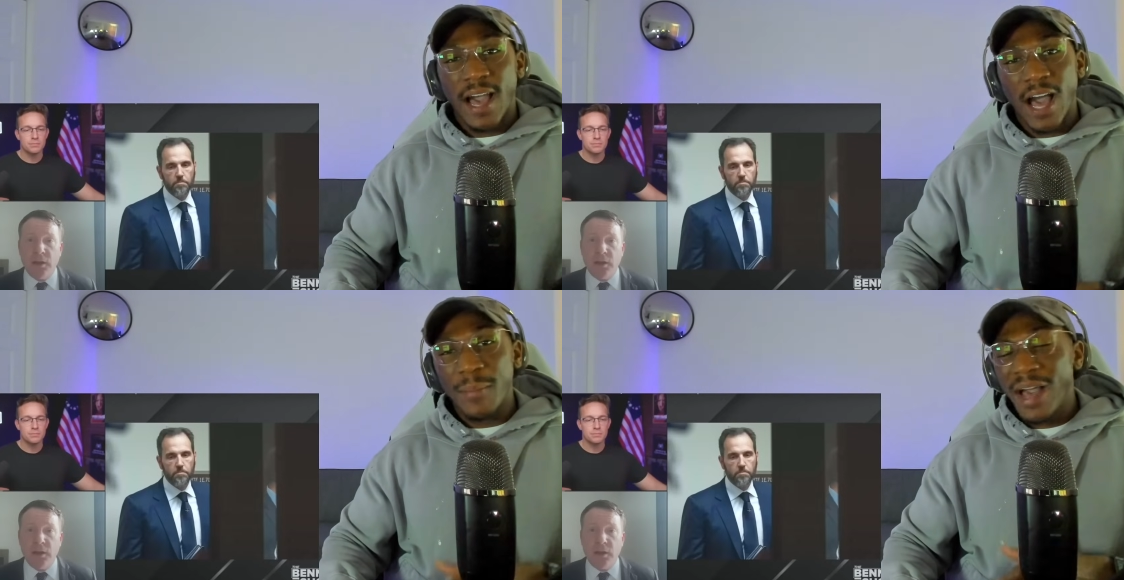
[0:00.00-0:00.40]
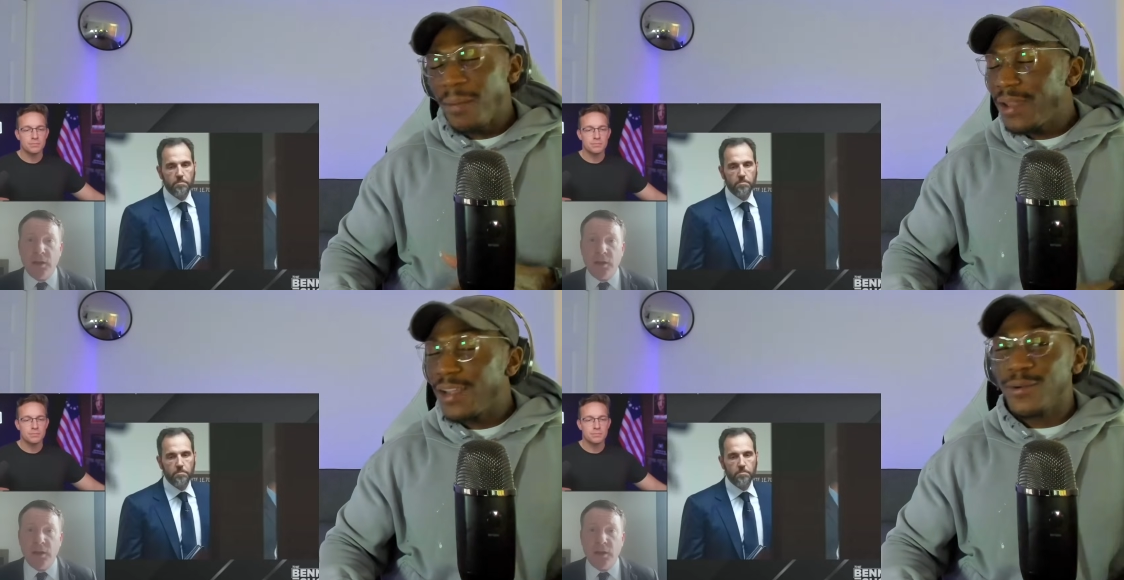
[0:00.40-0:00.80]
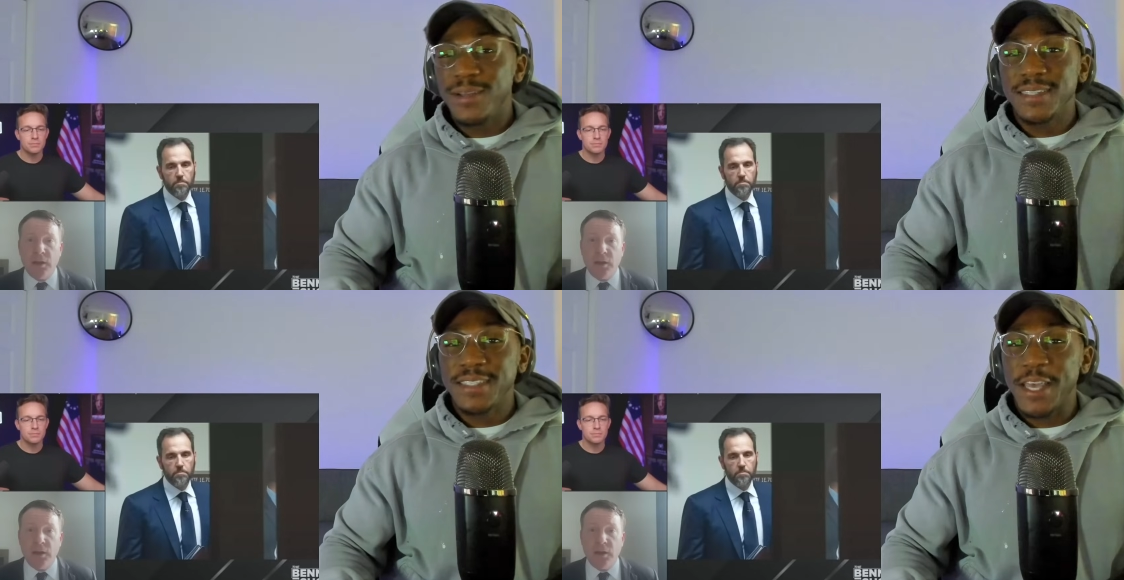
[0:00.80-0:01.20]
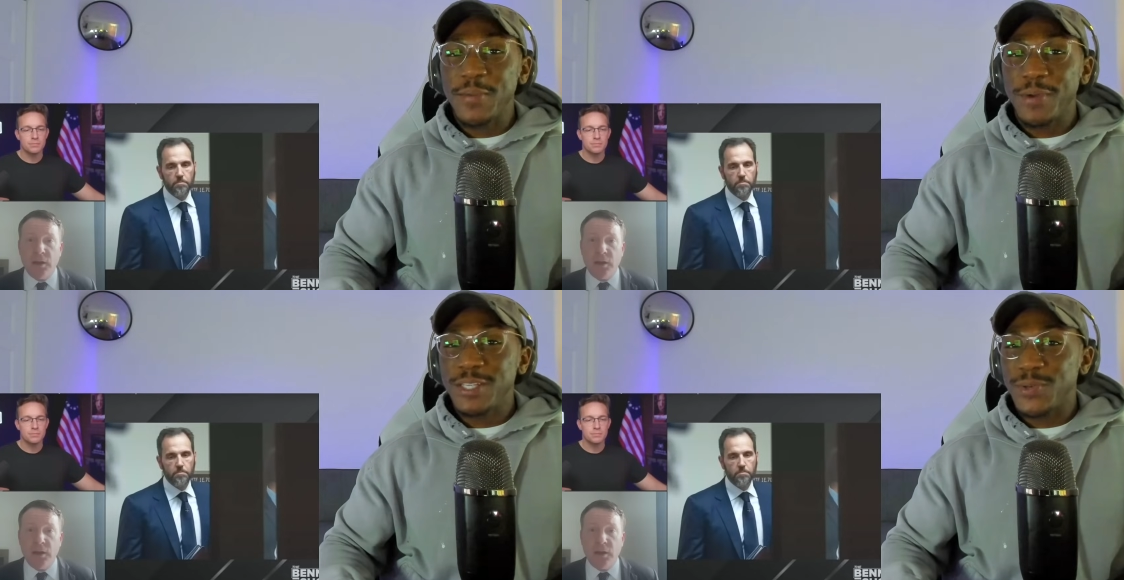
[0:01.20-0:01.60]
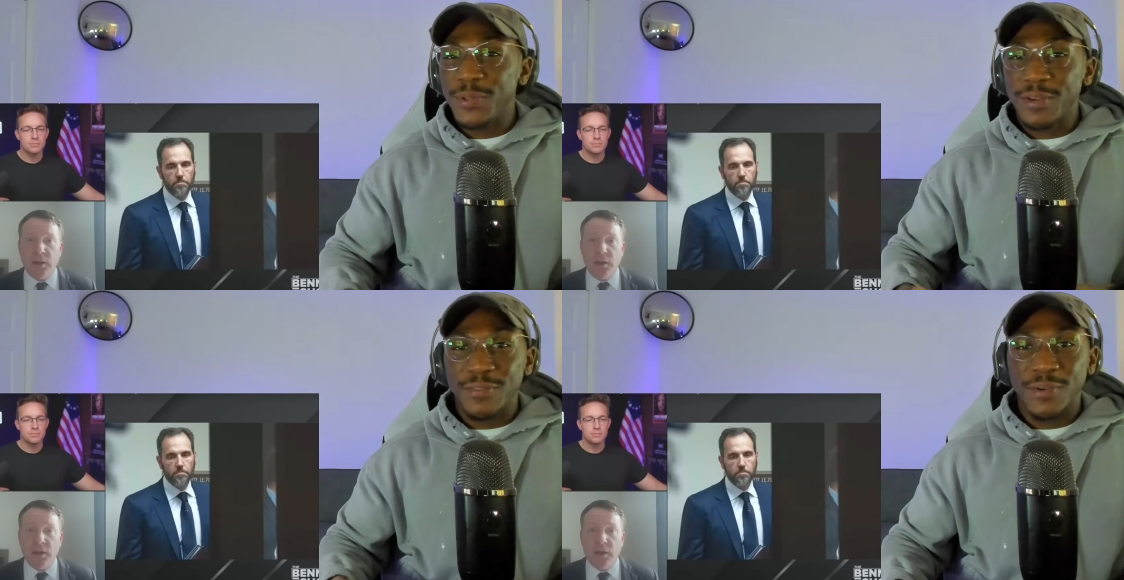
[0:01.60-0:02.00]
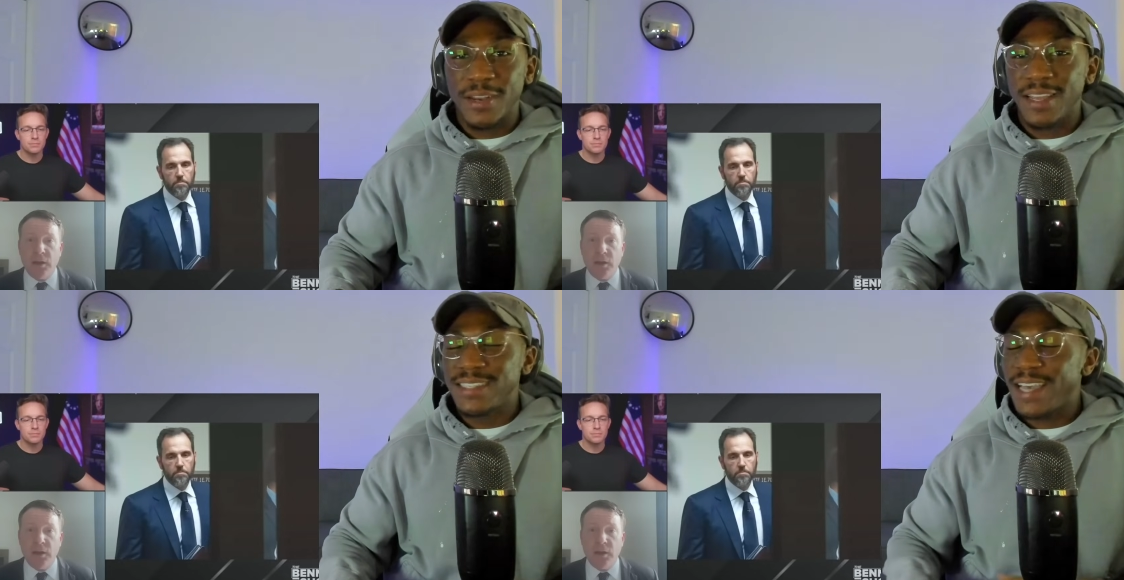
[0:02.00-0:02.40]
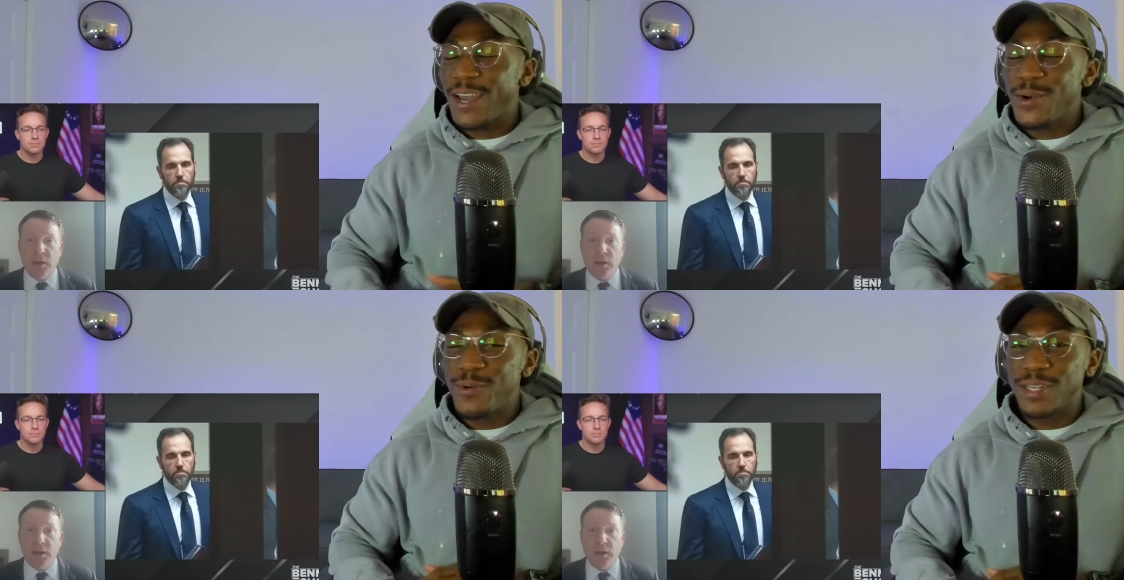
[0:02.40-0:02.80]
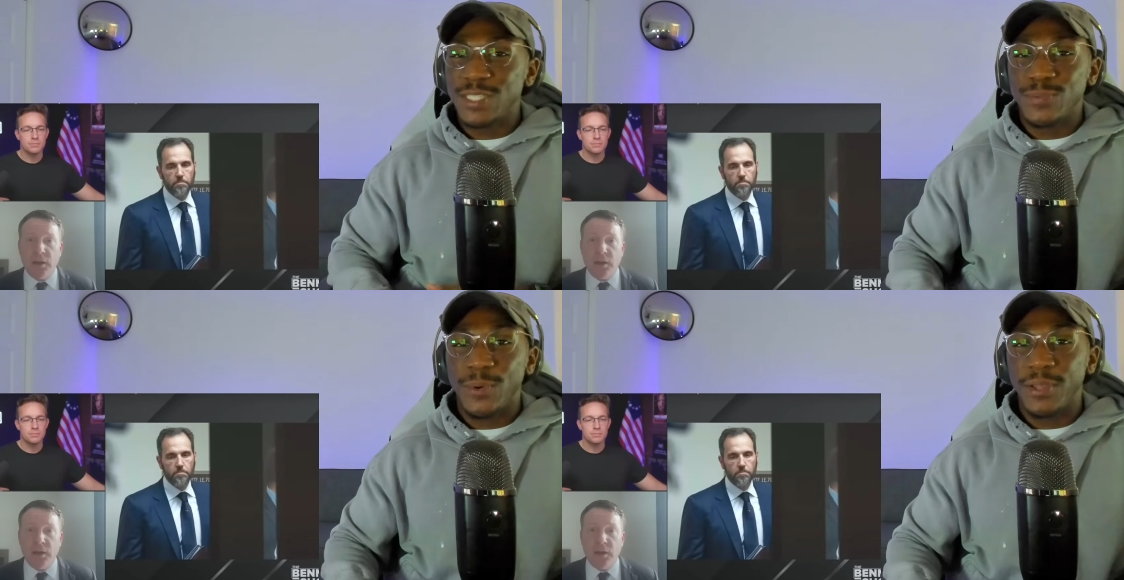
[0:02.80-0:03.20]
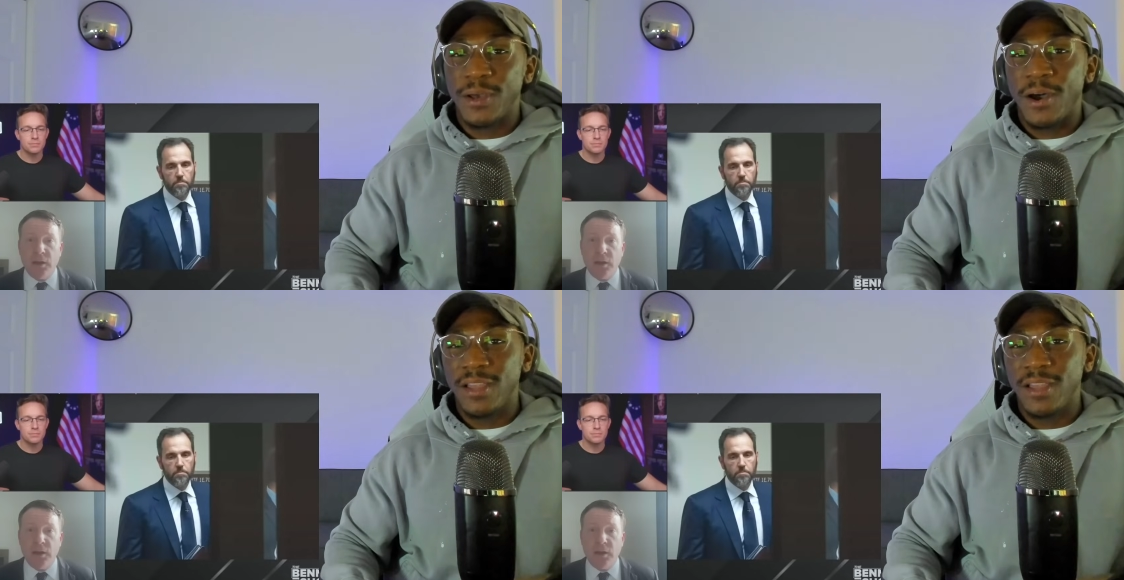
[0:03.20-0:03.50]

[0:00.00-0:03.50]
Speaker 1: Um, I'm not going to say much on the front end because I don't want to spoil it.